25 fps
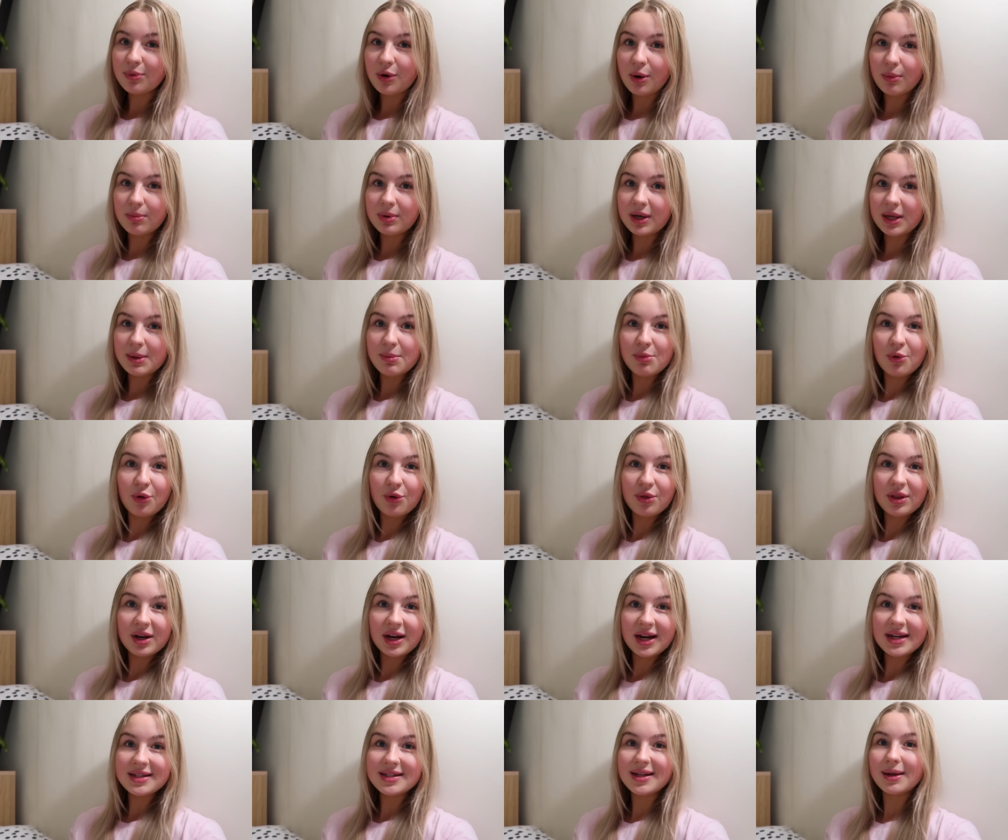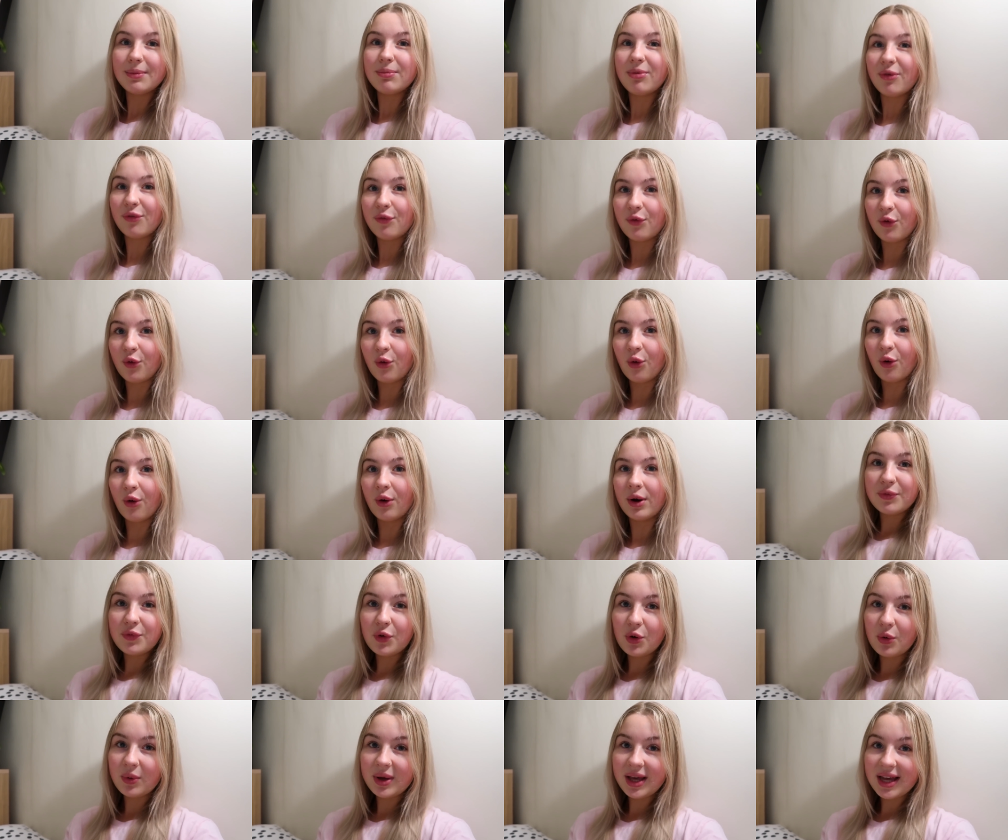probably more than I did before.
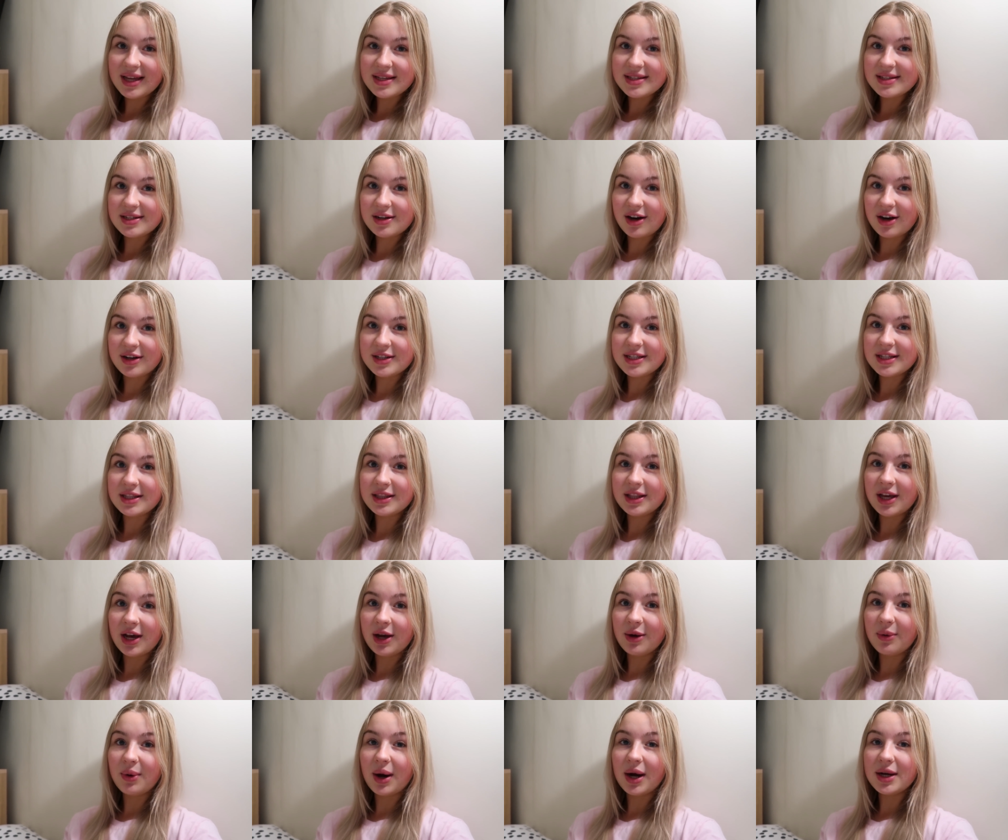Before we get started though,